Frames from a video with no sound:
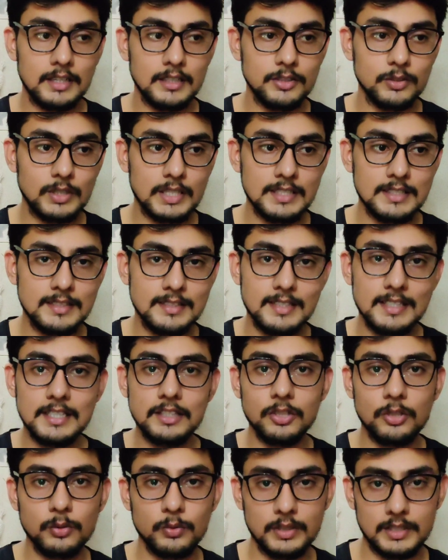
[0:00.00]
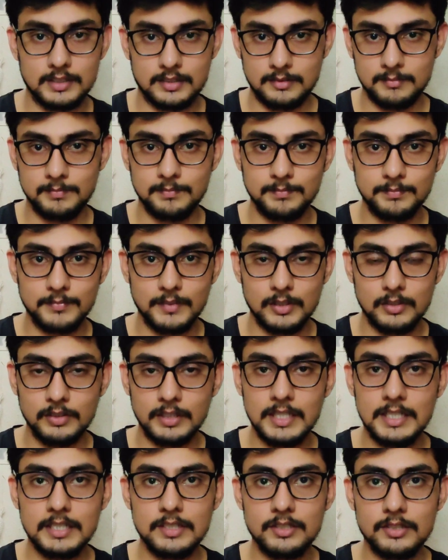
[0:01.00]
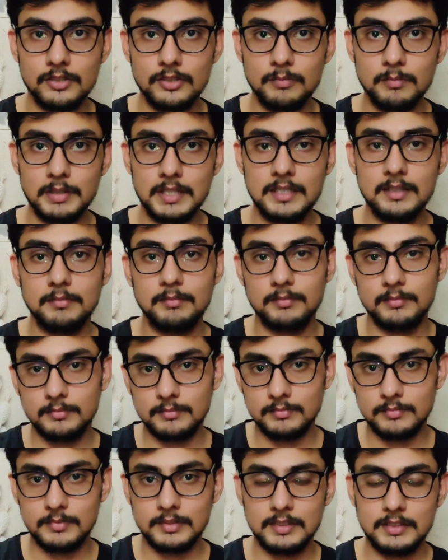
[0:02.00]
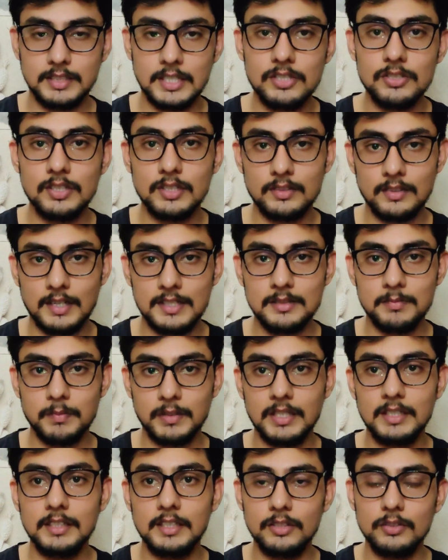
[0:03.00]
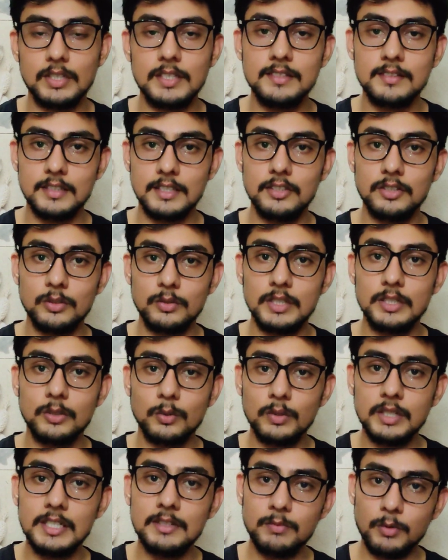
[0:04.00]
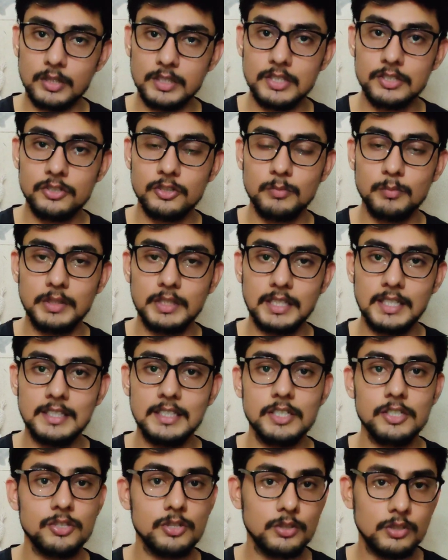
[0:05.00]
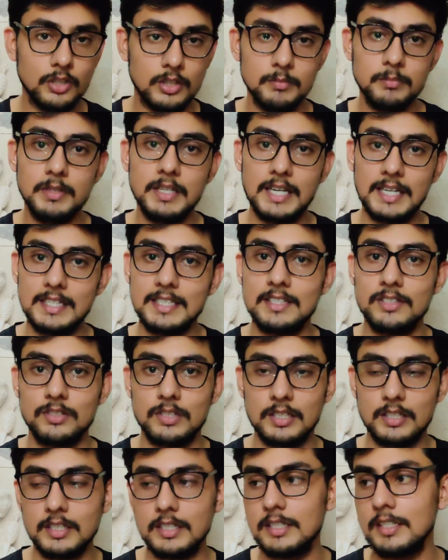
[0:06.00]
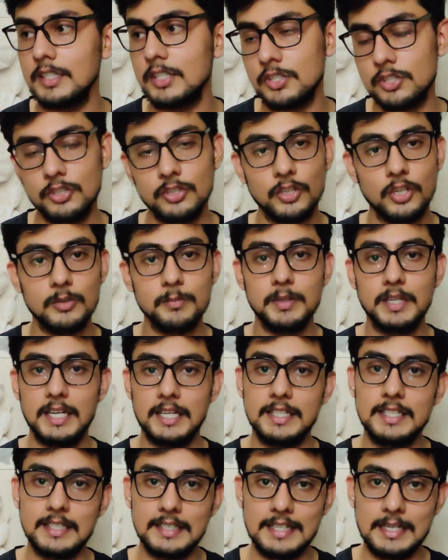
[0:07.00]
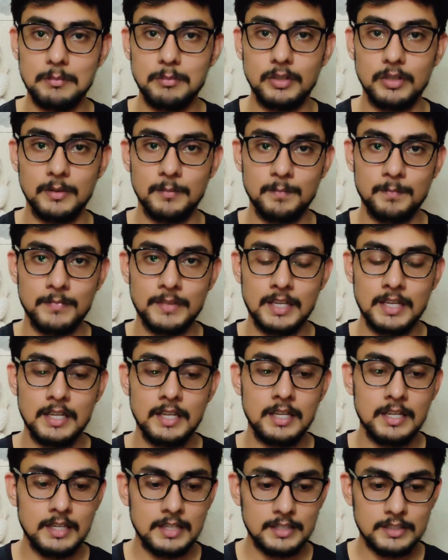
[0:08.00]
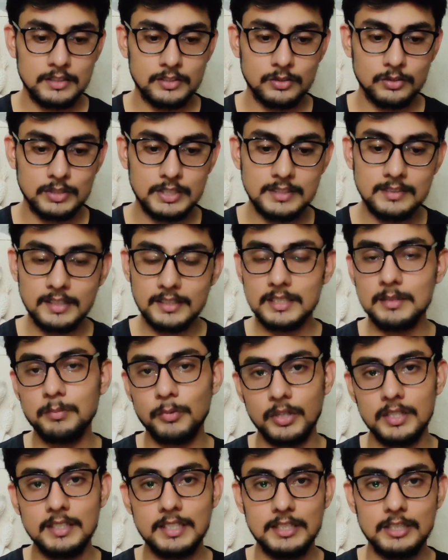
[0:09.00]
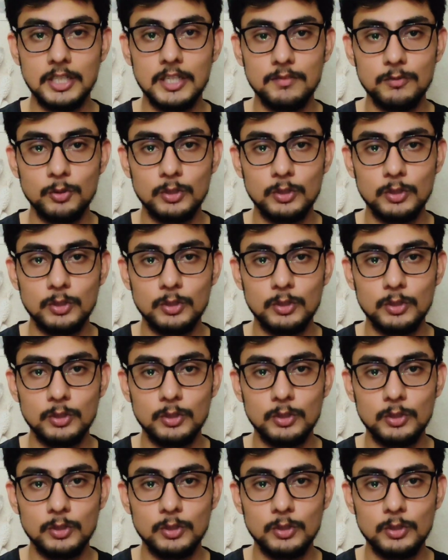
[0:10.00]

you can see through it. Okay, it should be such a transparent that you can see through it. Only water should be there. There should not be any sticker. There should not be any label. So these are the points that you have